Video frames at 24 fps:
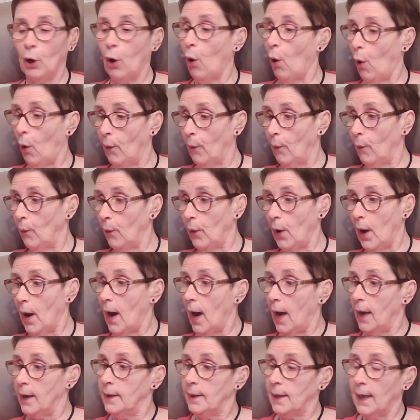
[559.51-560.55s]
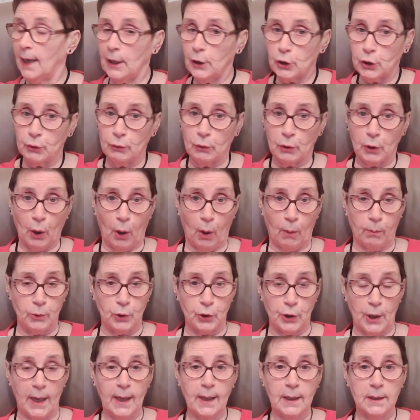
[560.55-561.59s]
or a natural
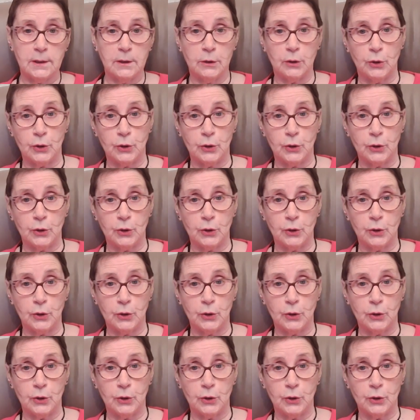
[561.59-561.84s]
object,